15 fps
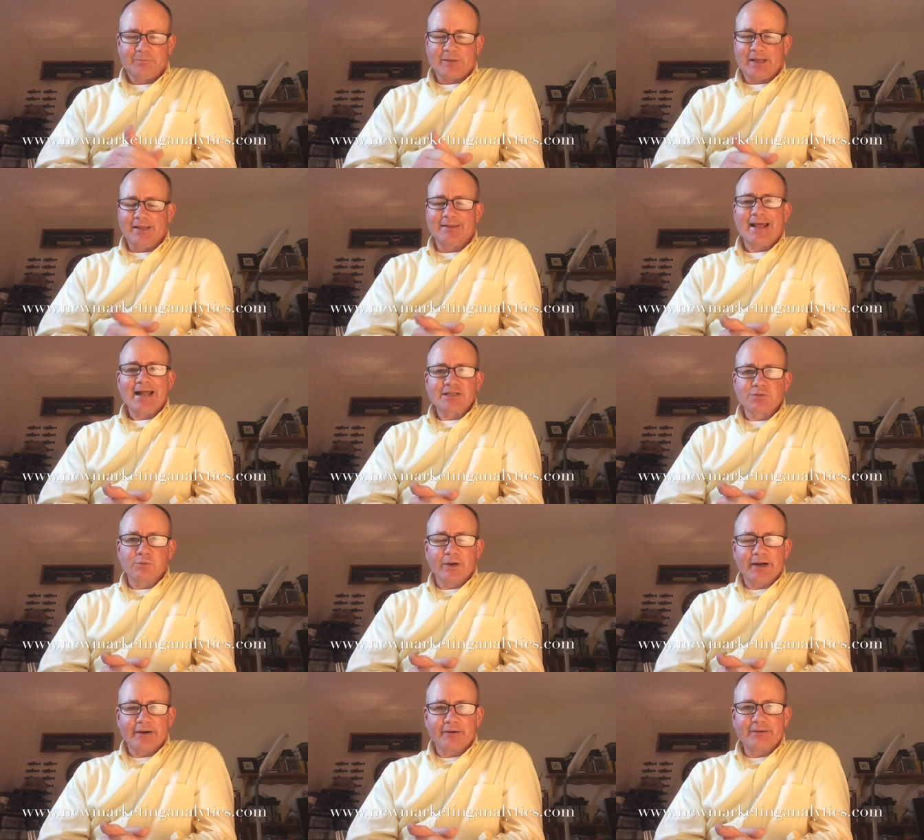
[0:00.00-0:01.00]
and that's
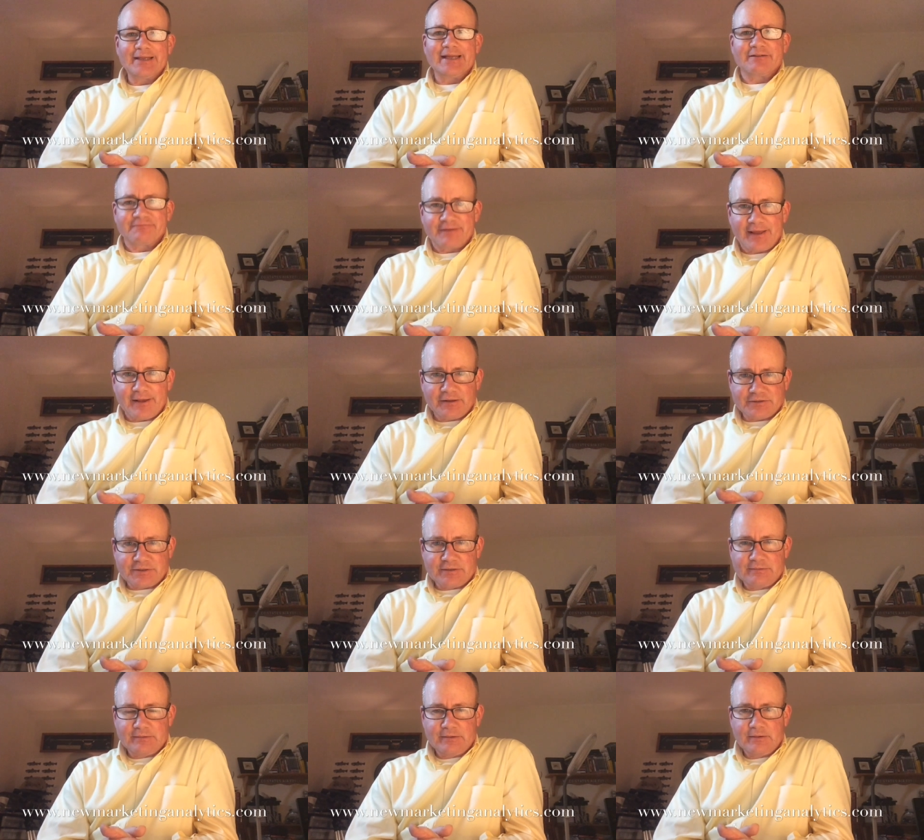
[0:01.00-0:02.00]
where it
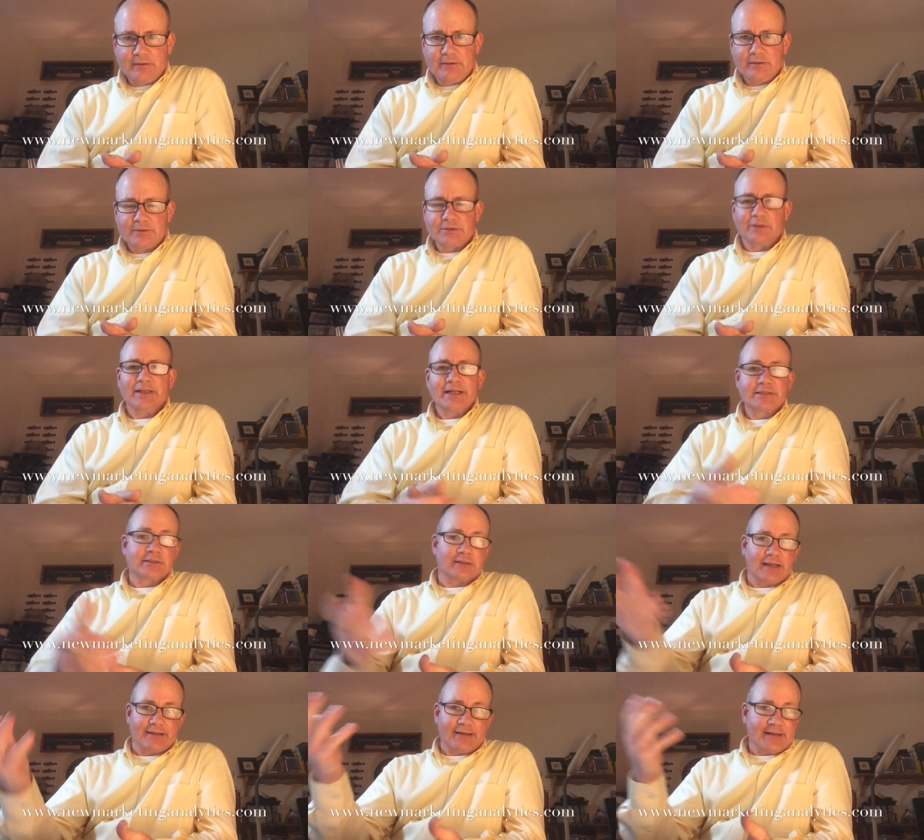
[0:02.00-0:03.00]
fails so
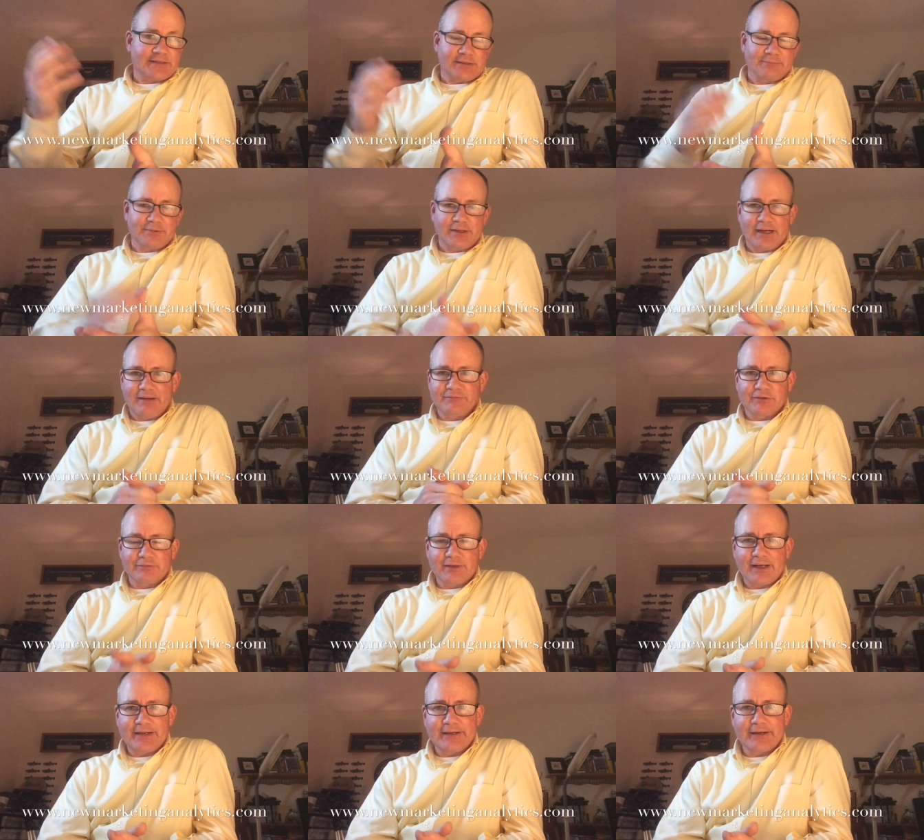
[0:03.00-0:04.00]
let's i guess i'm going to have to
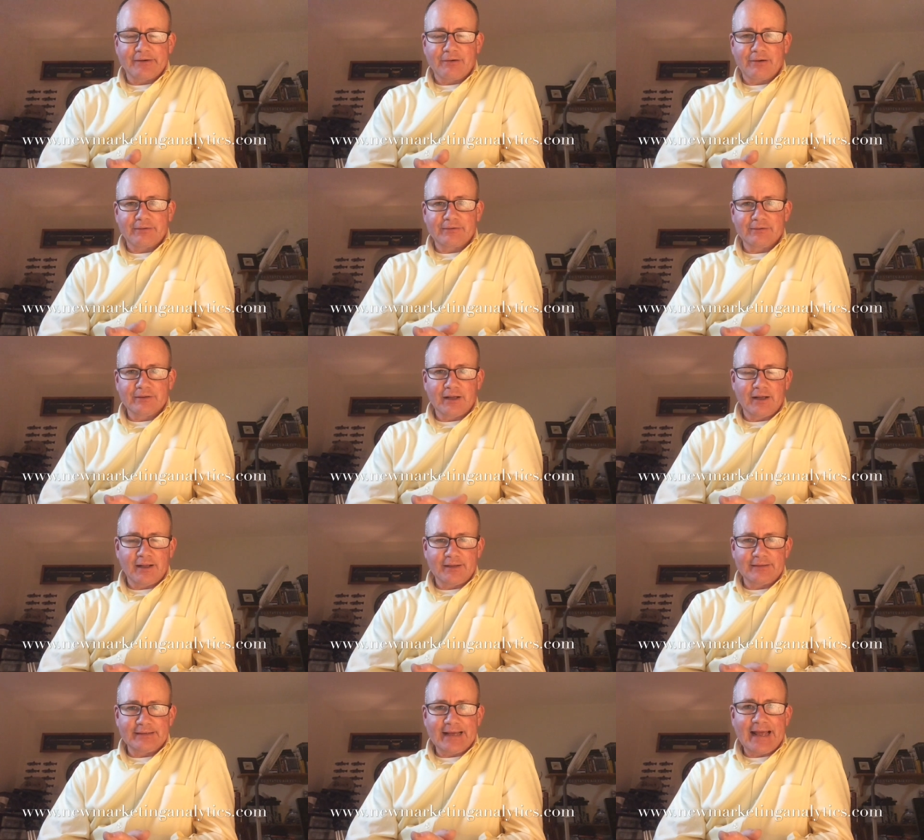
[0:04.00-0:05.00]
write an article
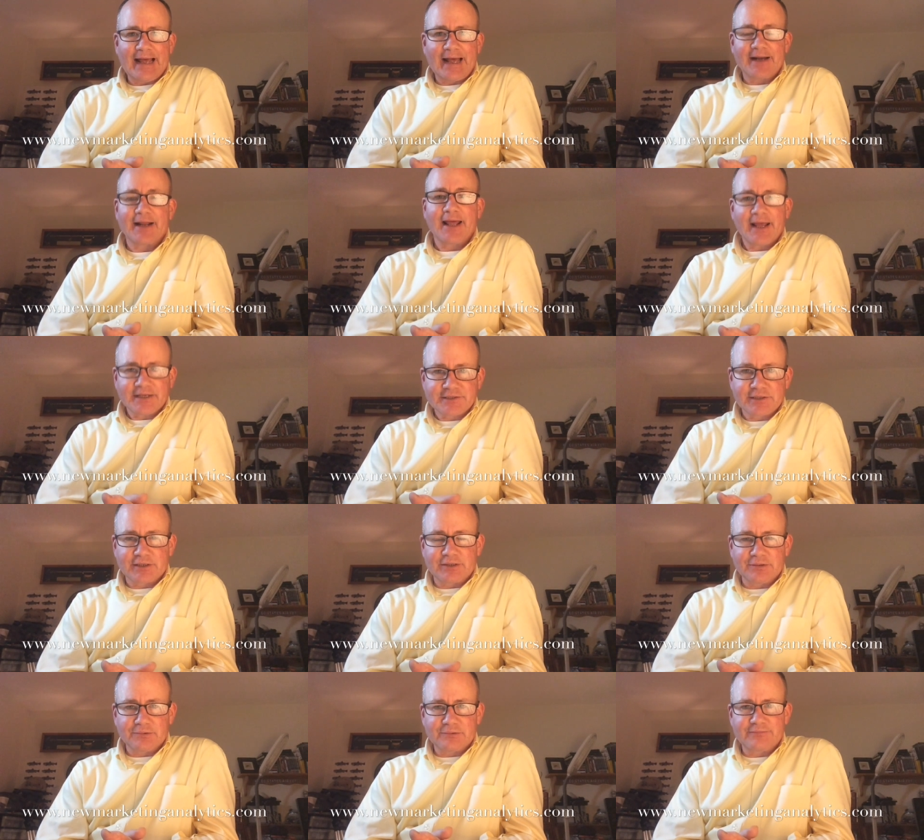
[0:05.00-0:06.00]
on how to
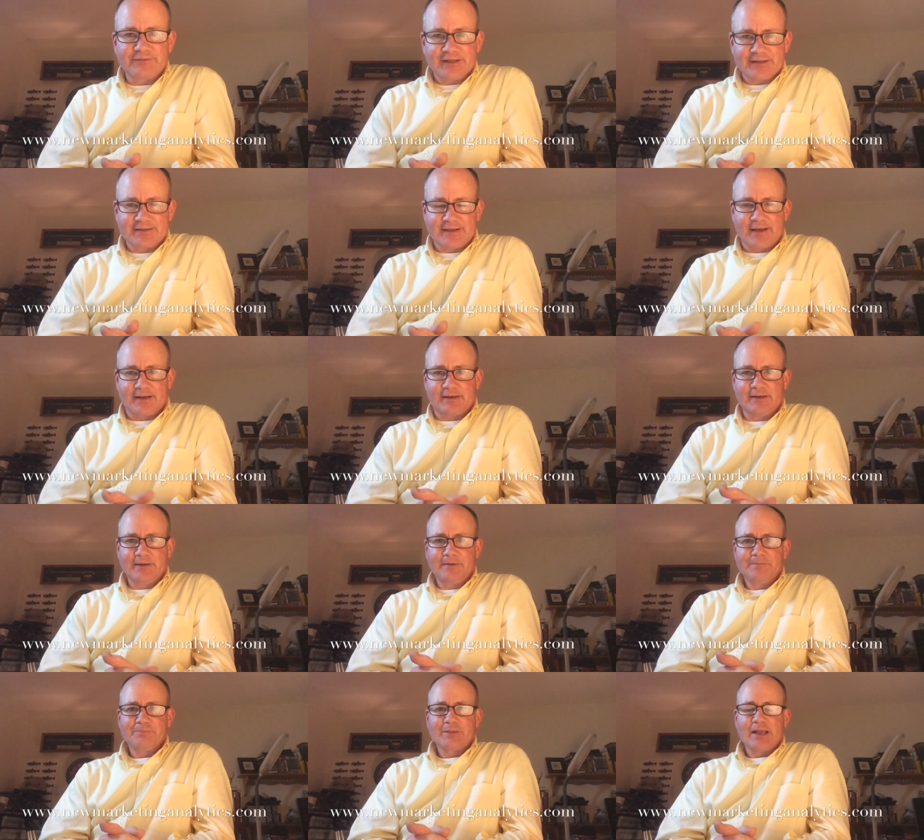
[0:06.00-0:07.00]
execute fintech
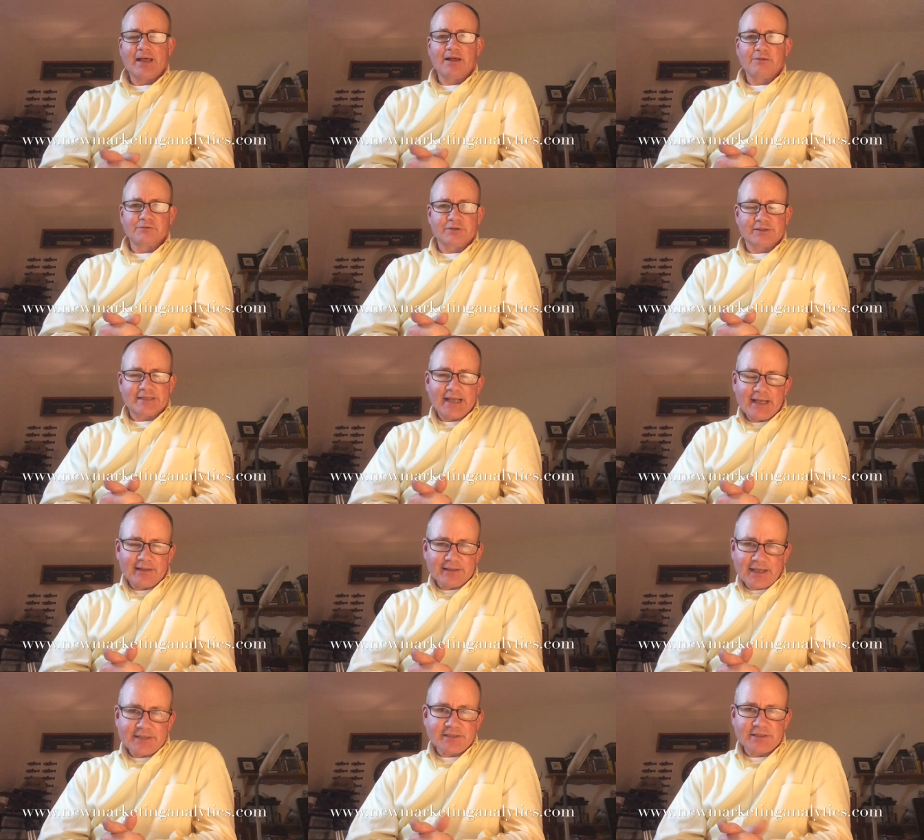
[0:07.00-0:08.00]
how to take
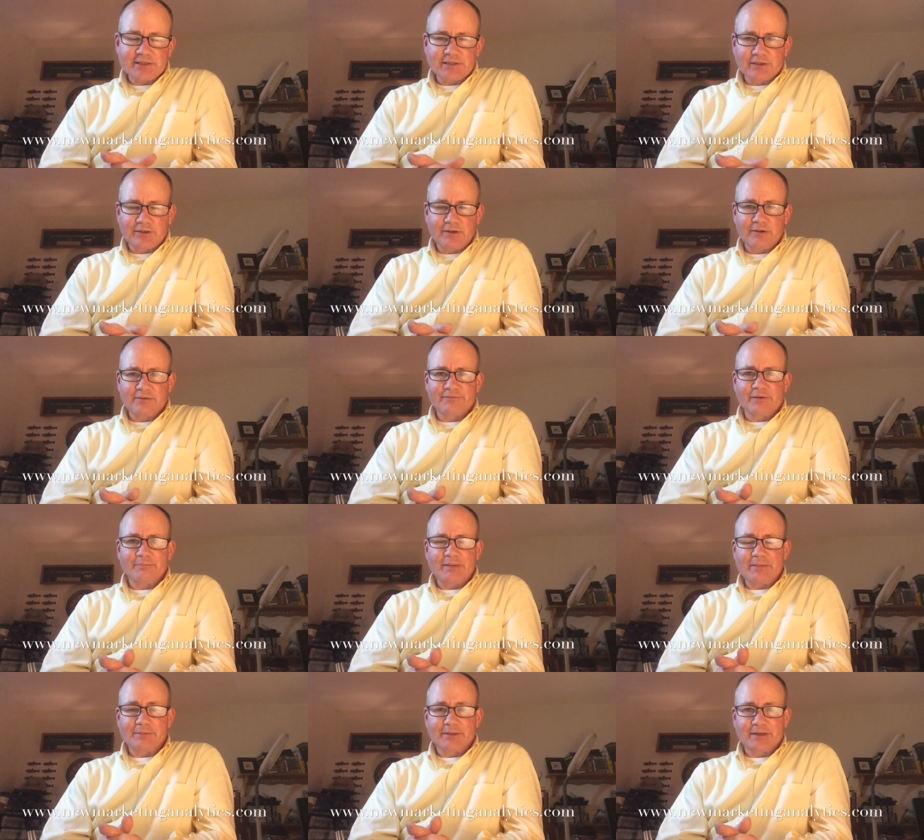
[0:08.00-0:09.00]
lessons learned from
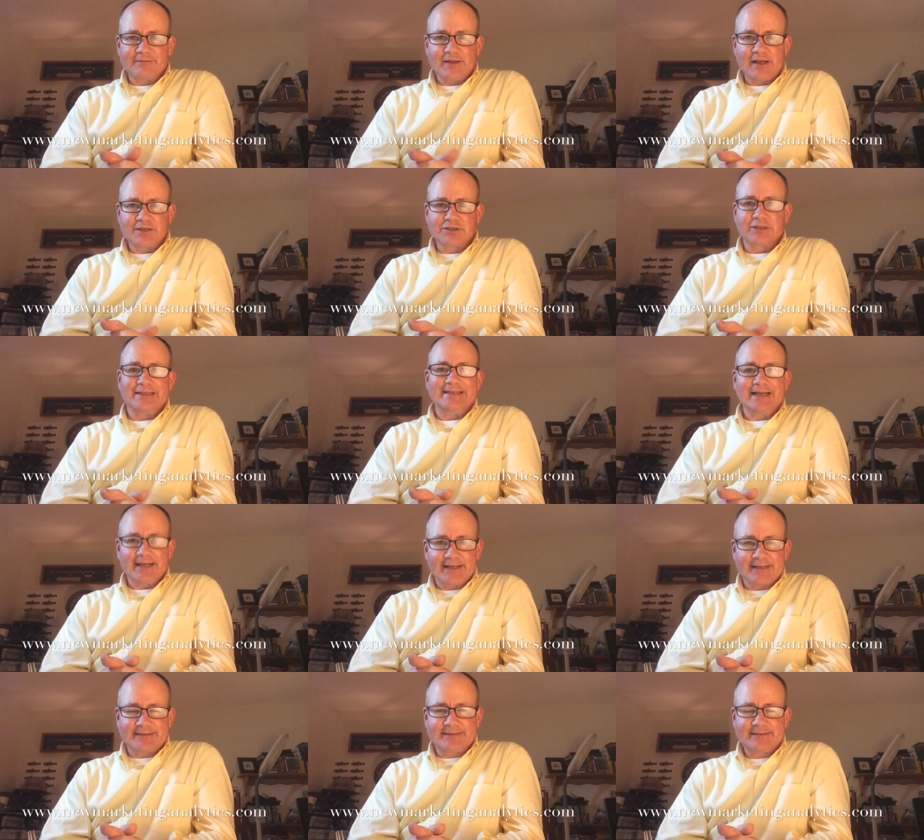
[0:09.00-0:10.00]
people that have actually
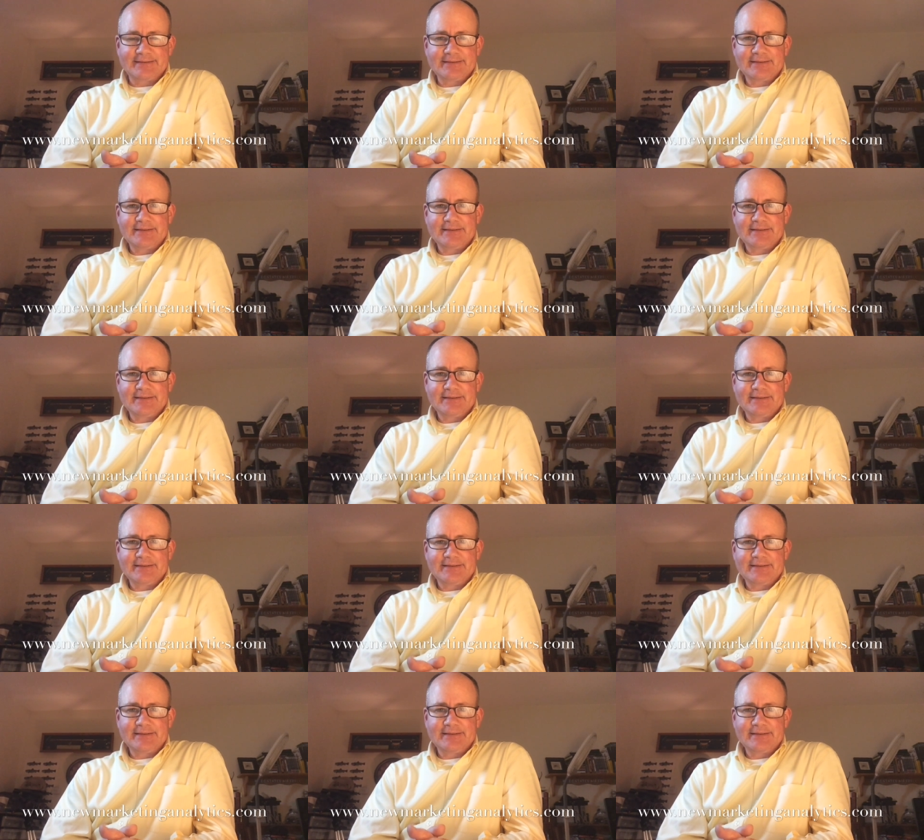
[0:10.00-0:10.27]
done it